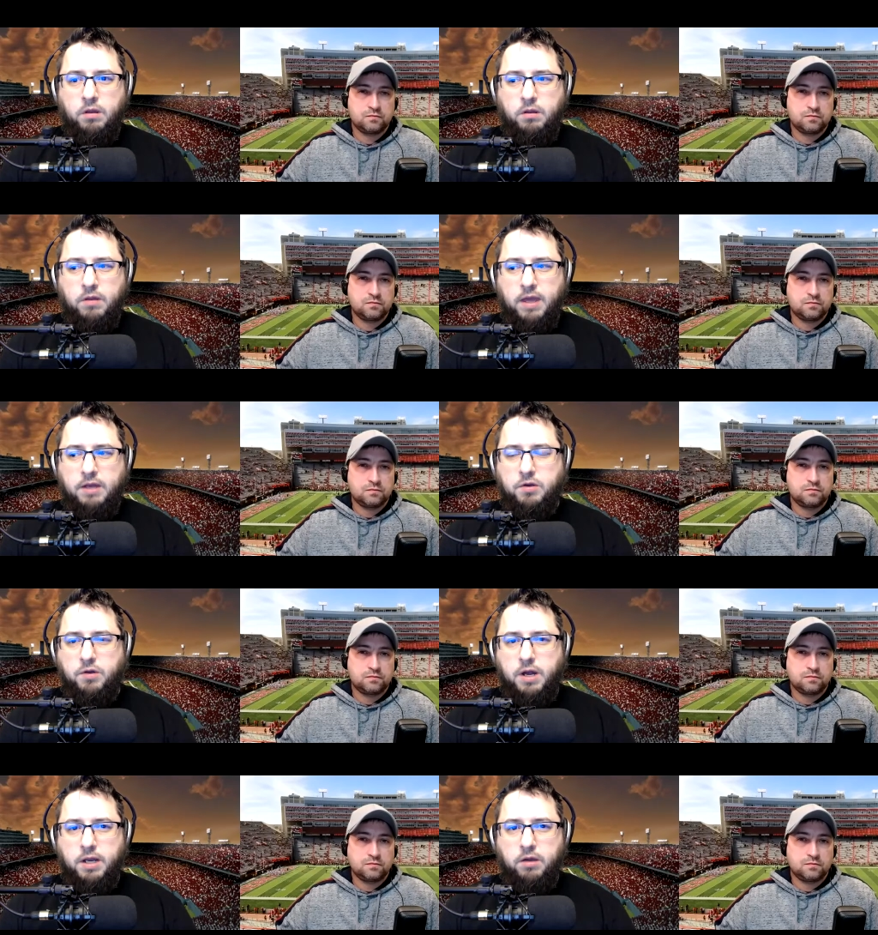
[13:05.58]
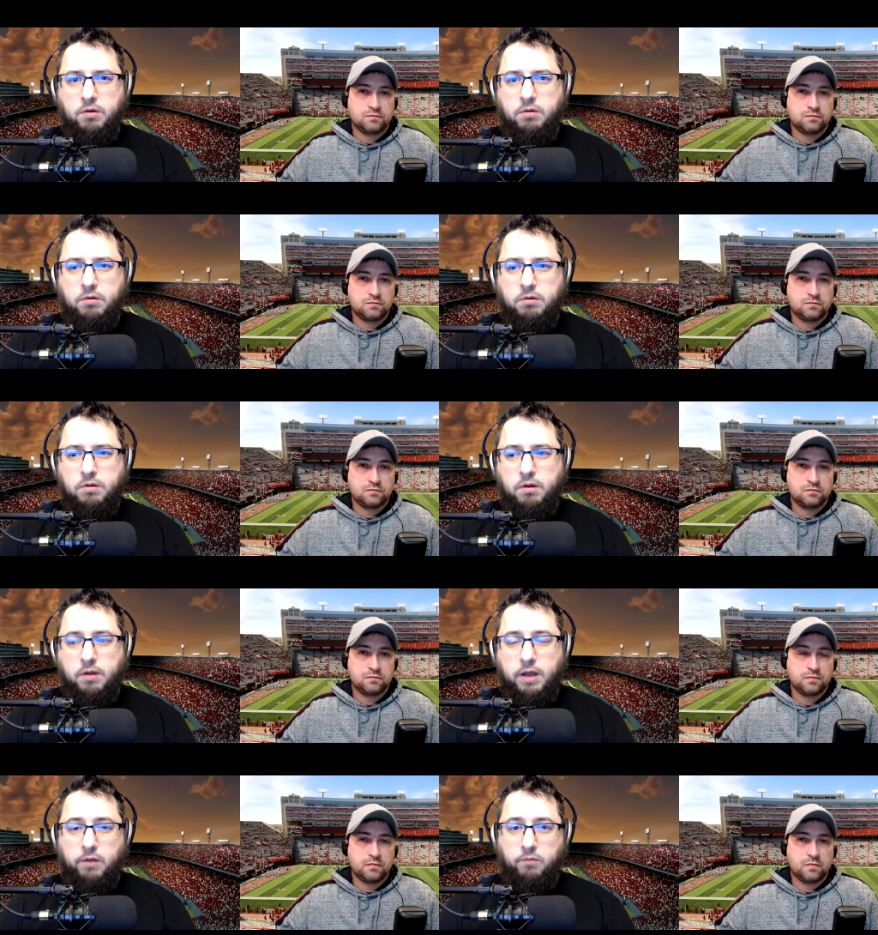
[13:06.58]
Speaker 1: they had good audio. Oh,
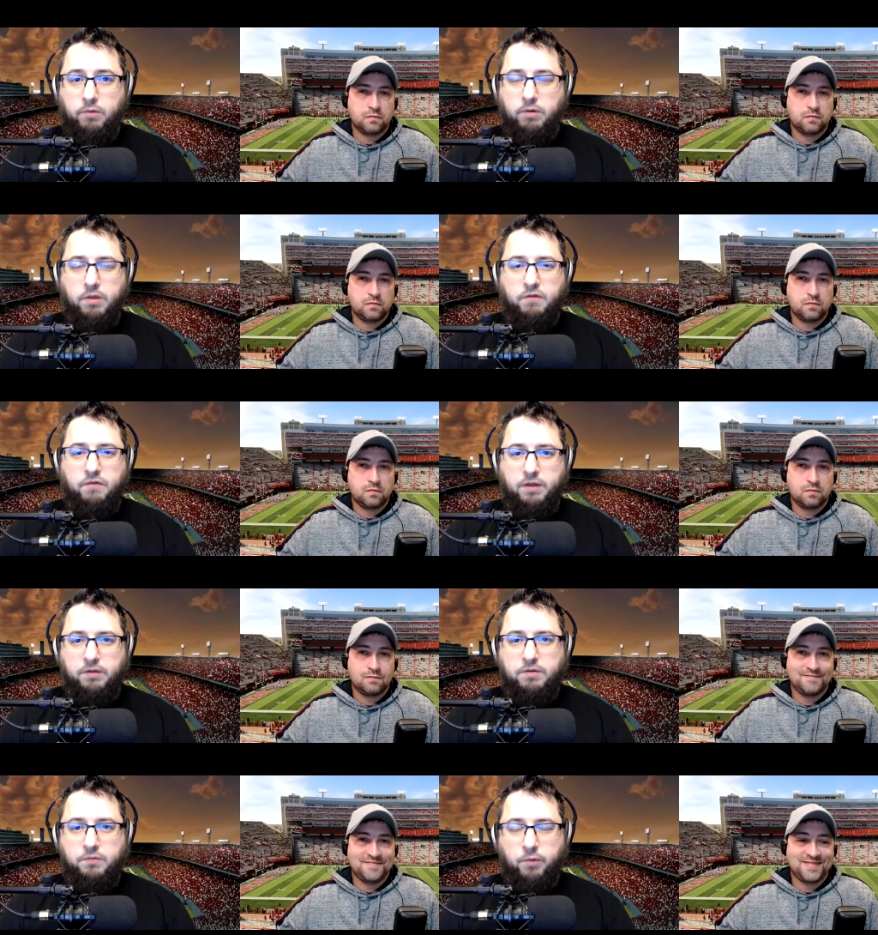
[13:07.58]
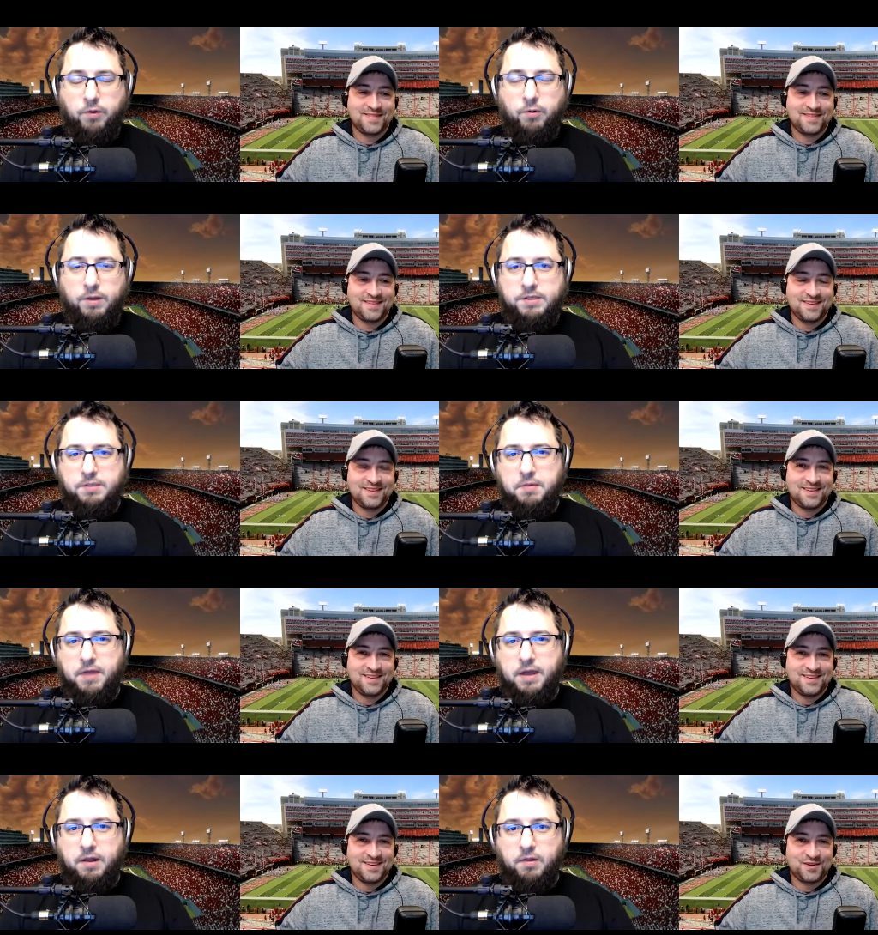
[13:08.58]
hell, we were on the field recording some of
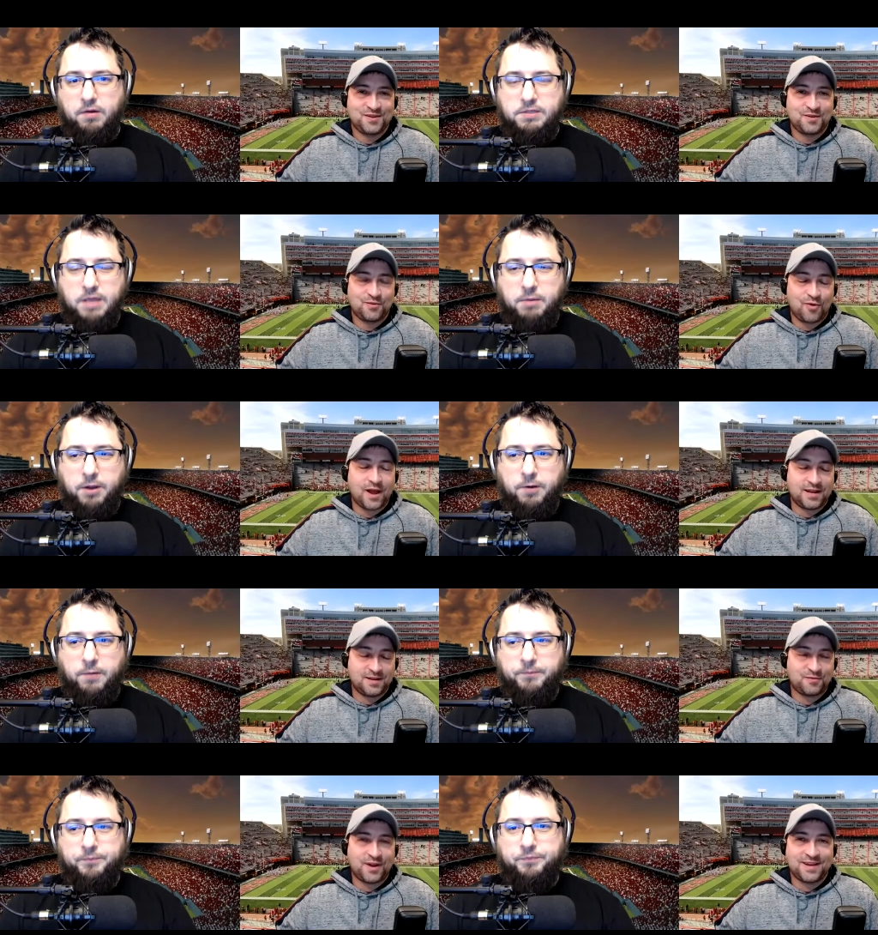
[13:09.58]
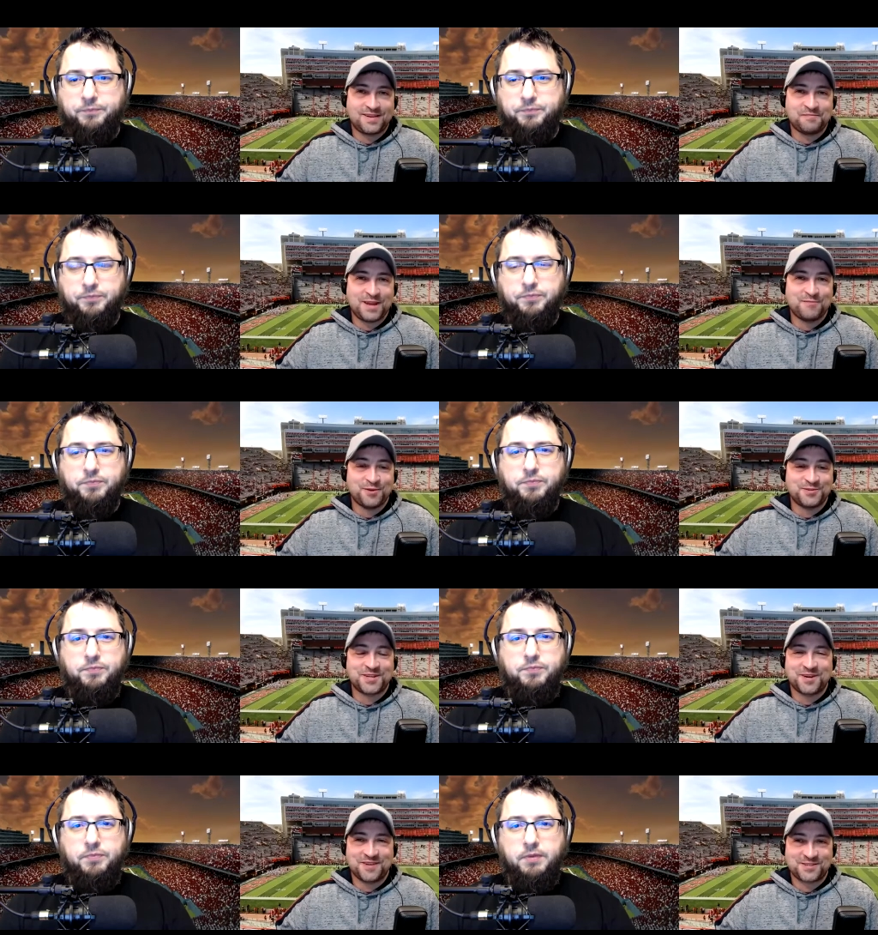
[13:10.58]
that a long time ago.
Speaker 2: Right, right. Many
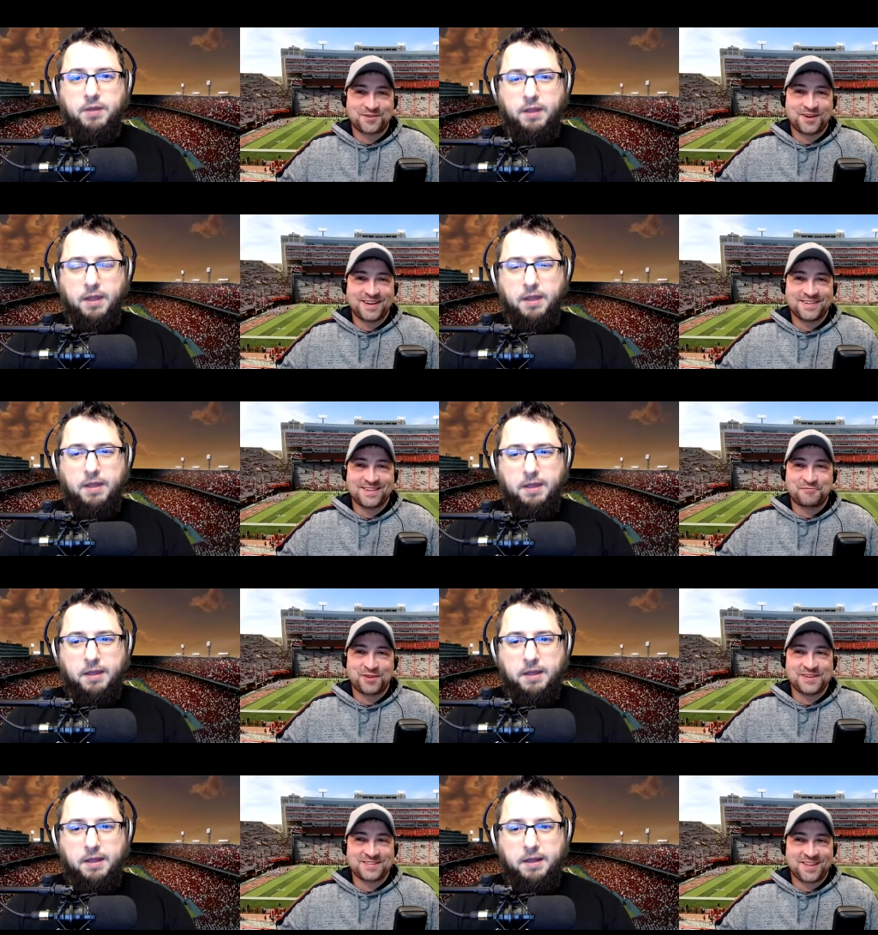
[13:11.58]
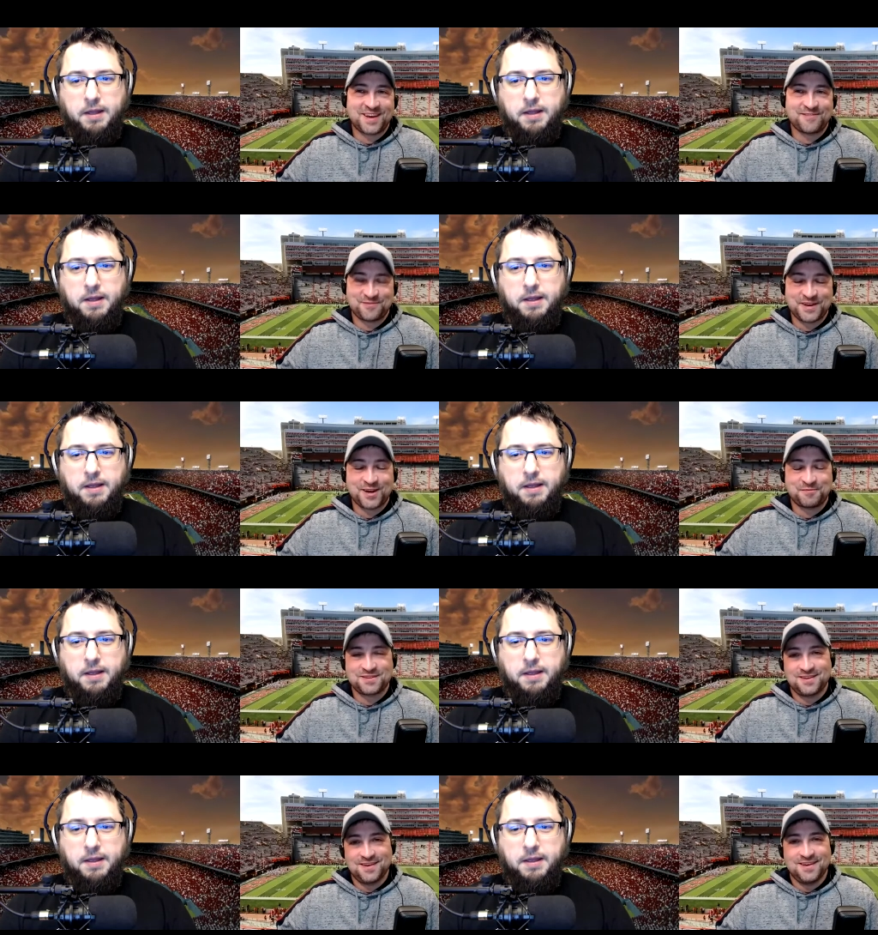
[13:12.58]
moons ago. That's right. In a previous life, we
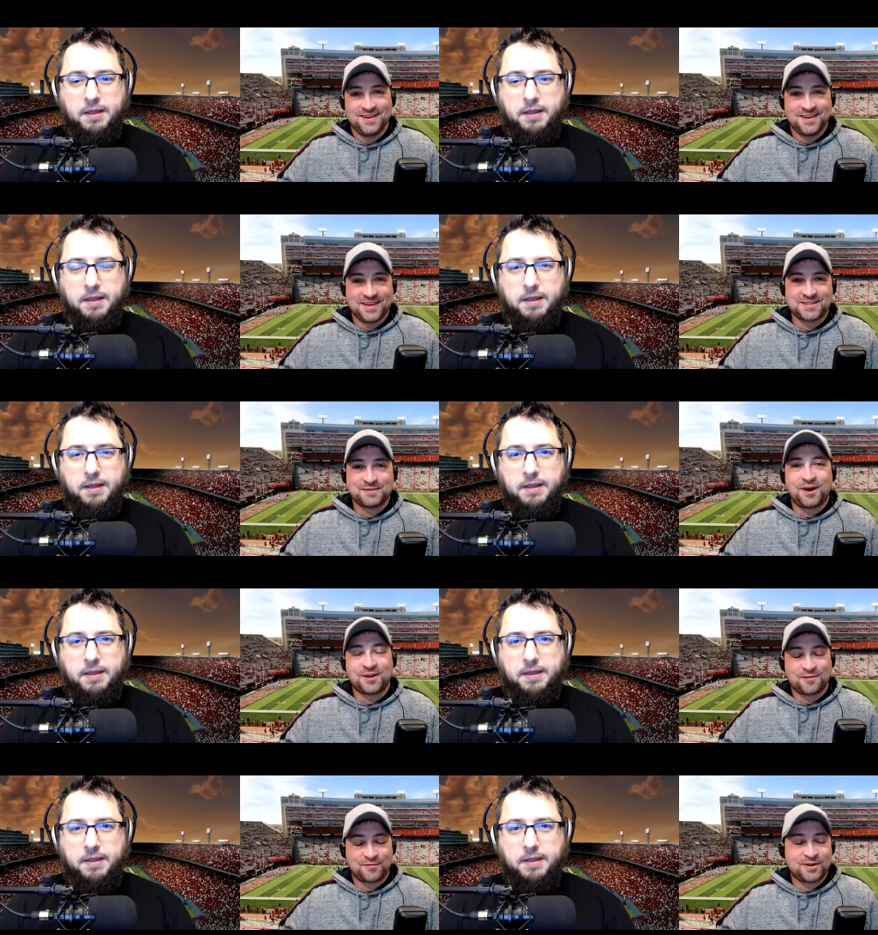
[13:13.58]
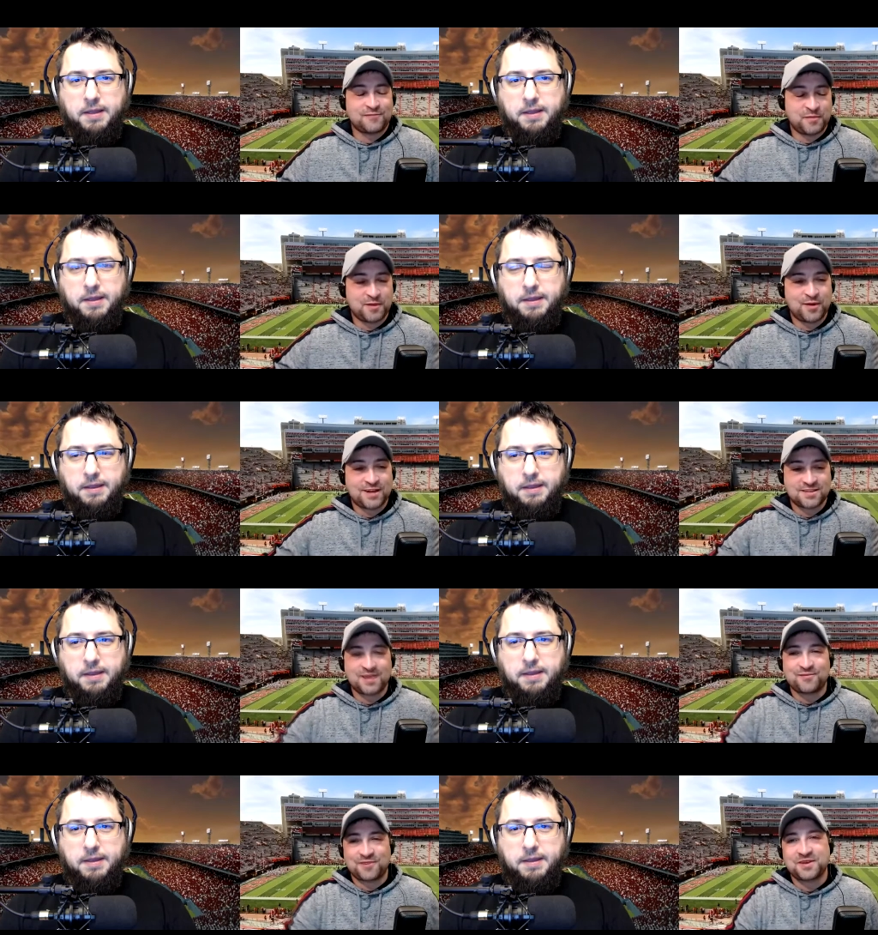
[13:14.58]
helped get some audio for, from a
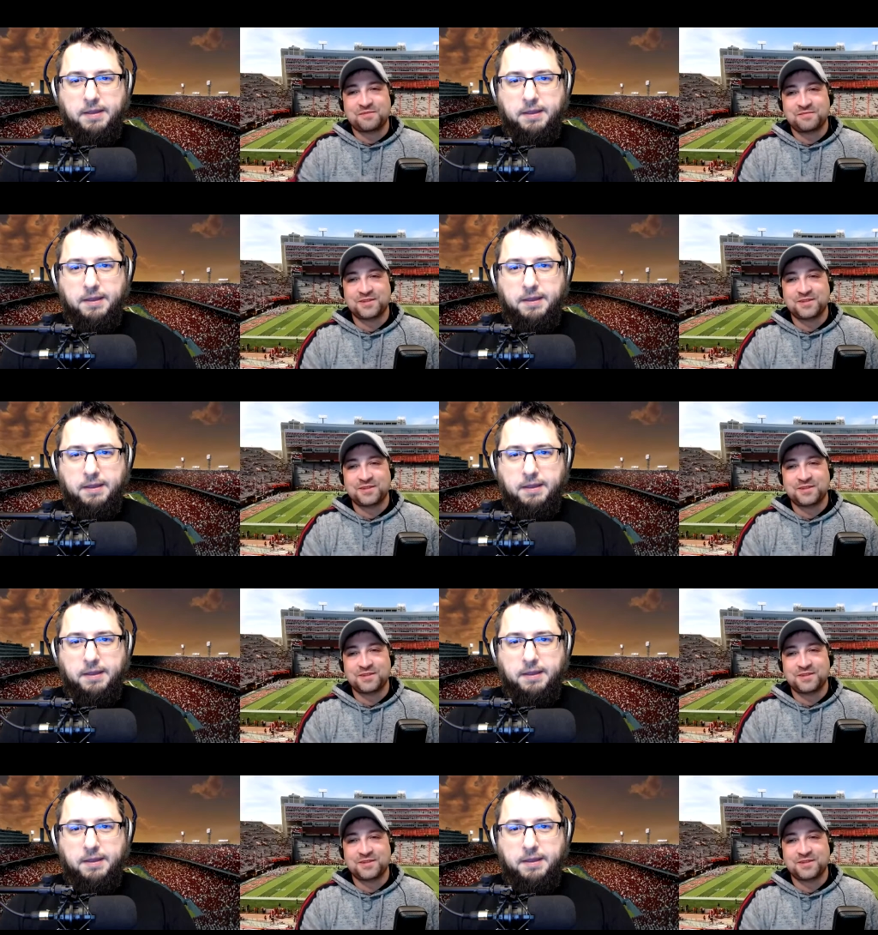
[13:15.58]
Nebraska game for them.